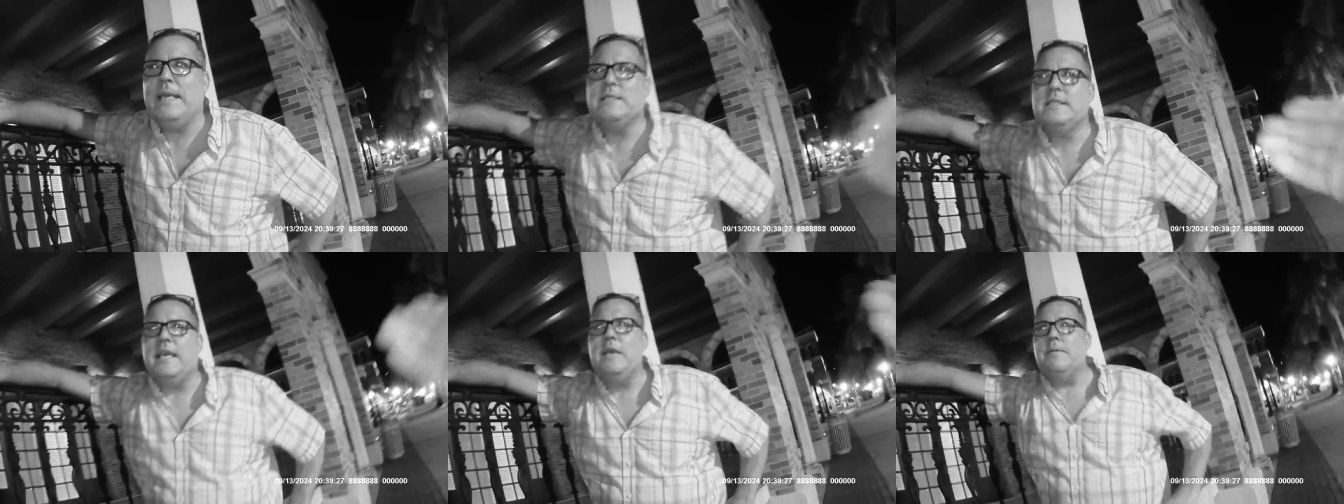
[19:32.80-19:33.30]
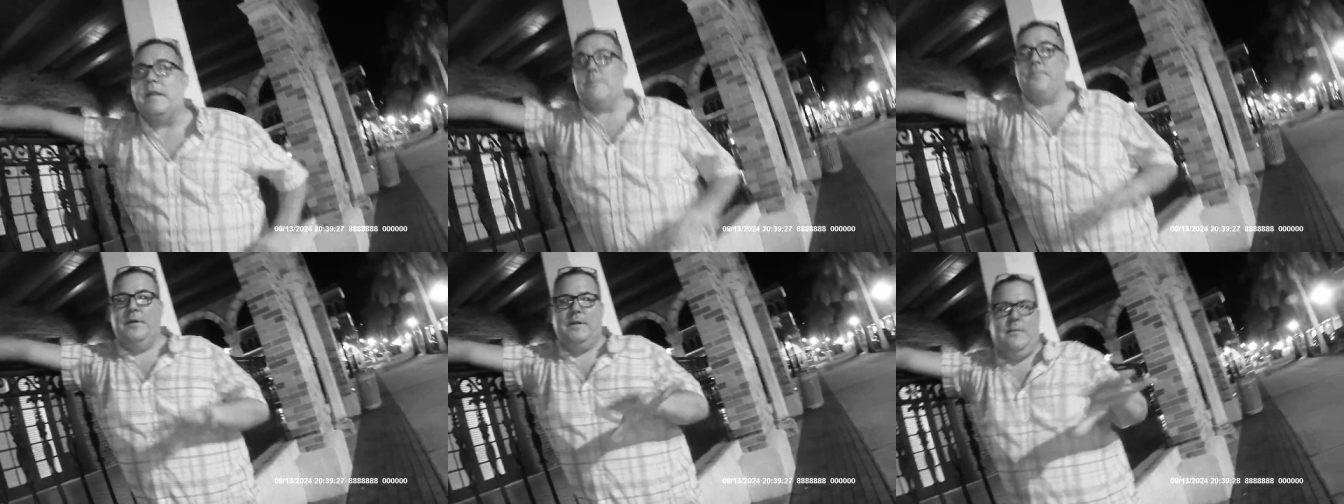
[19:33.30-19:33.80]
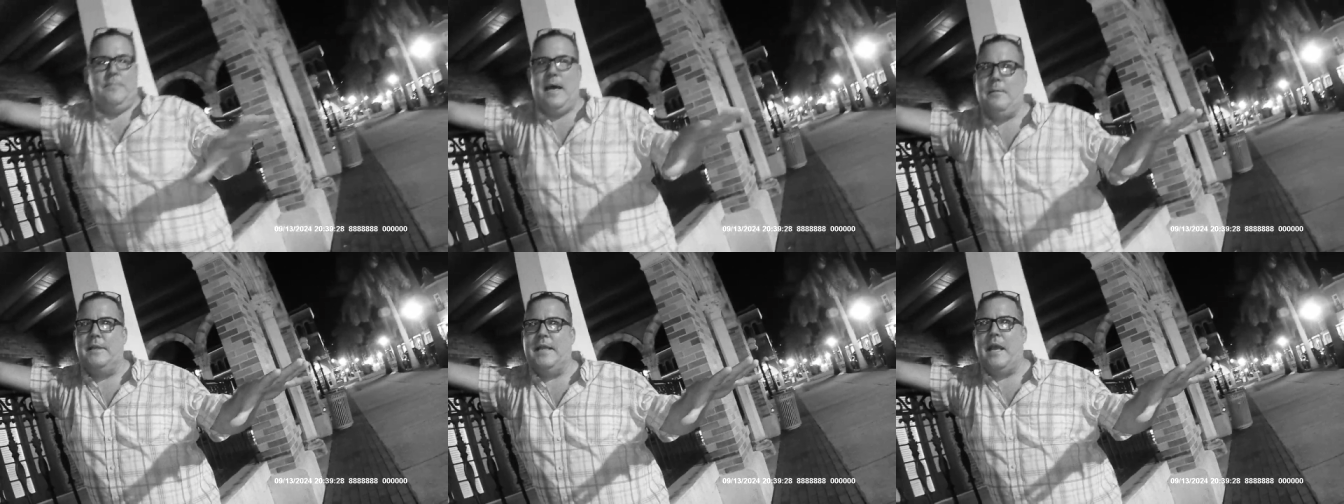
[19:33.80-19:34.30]
you see when they're putting the
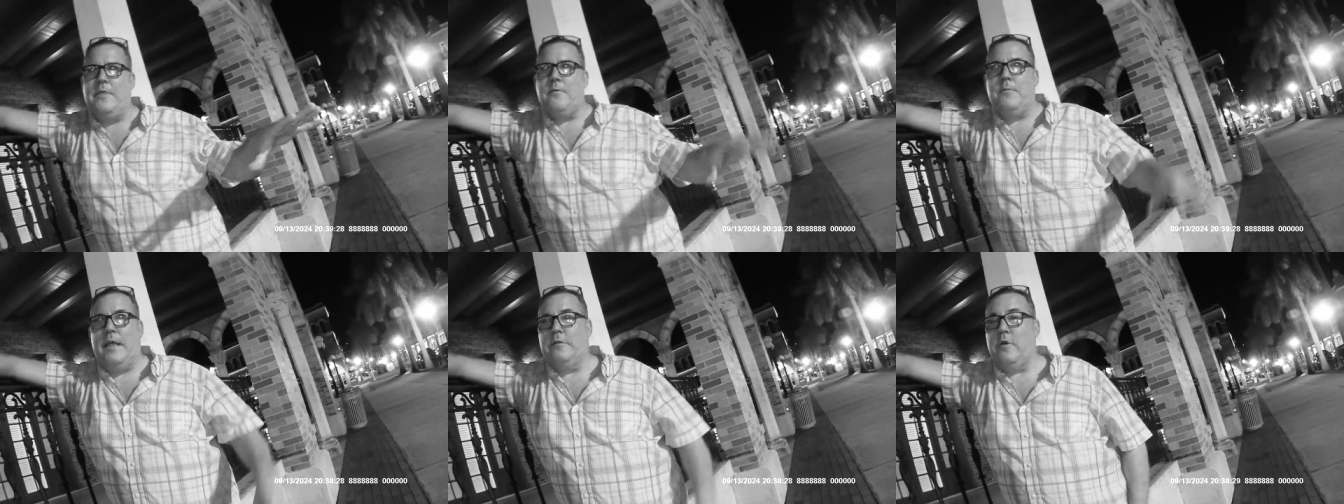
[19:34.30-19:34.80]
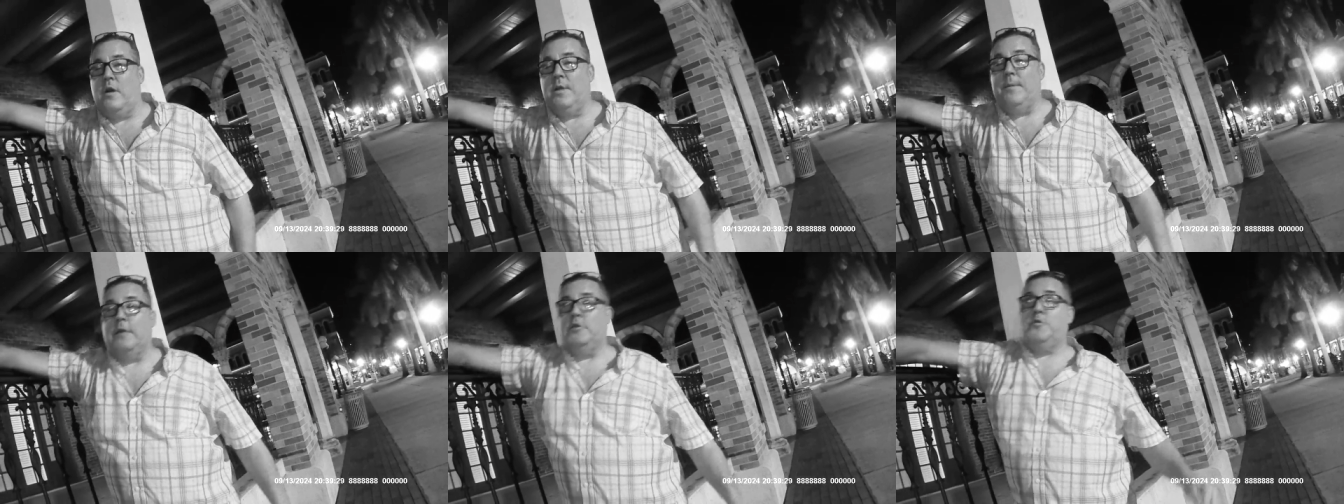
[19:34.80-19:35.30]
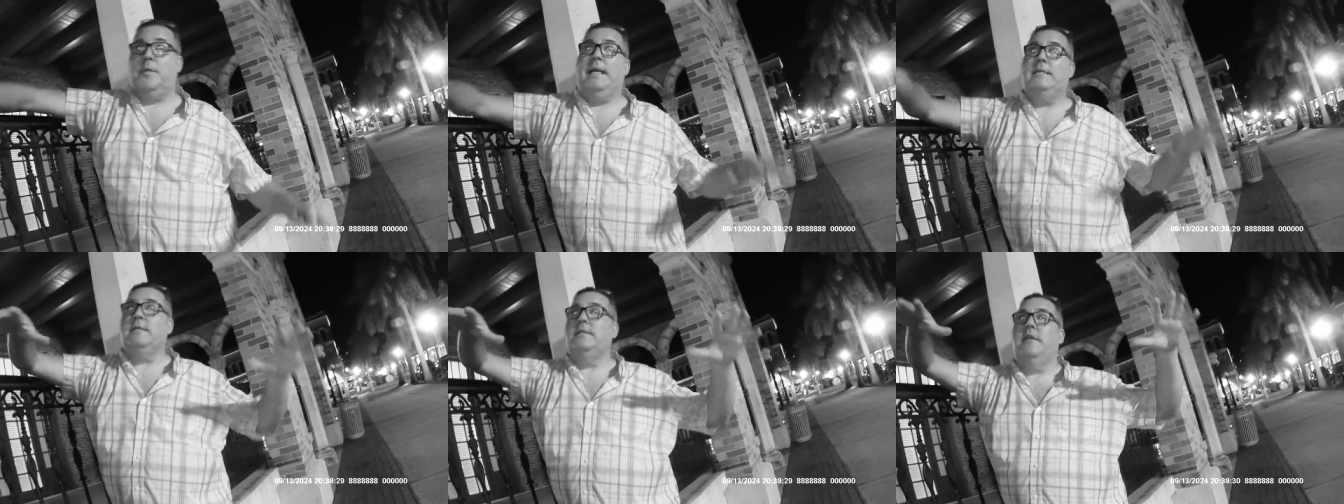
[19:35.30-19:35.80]
Bible together, were they talking about
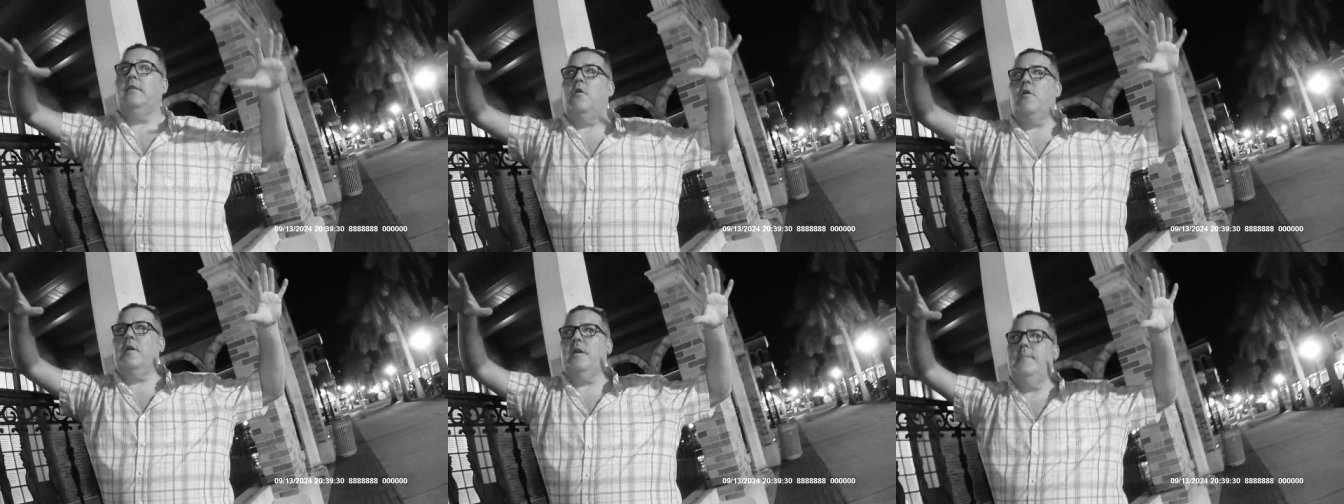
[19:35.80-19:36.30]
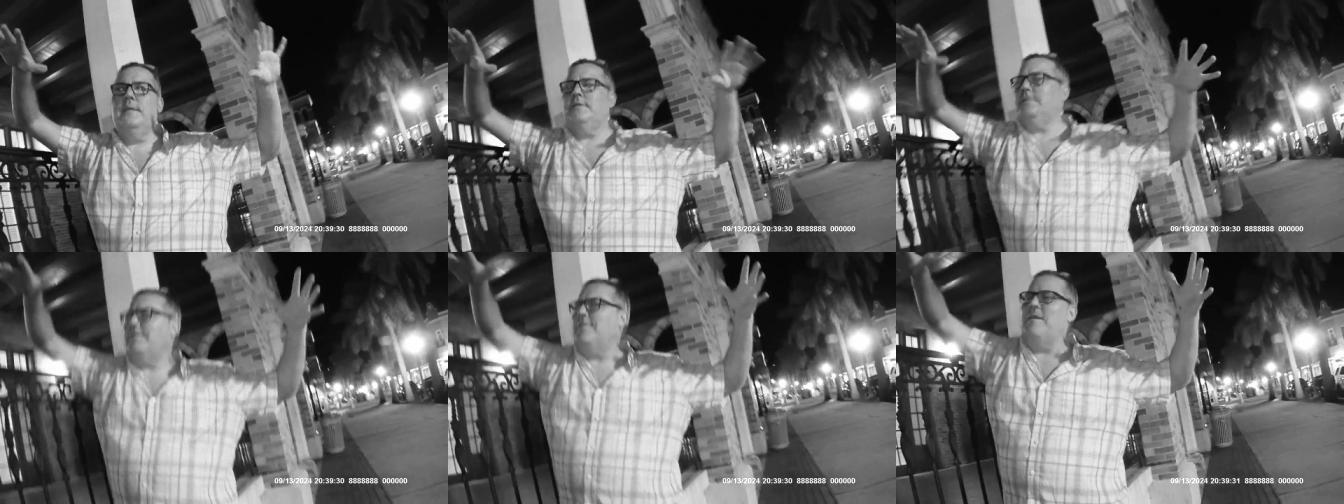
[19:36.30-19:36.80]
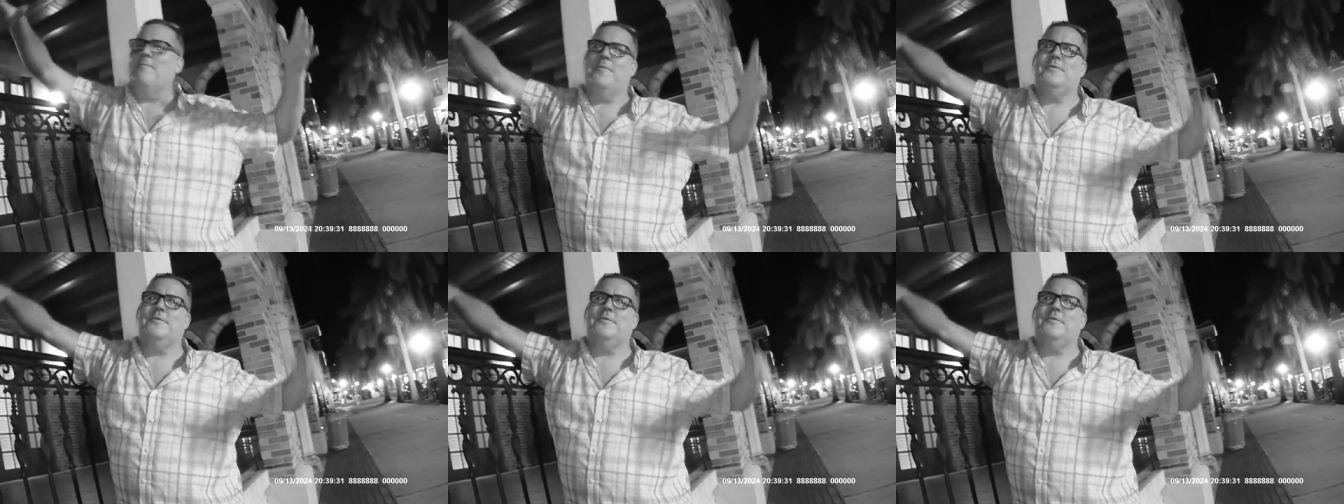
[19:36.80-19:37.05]
transcendental arguments? No, they weren't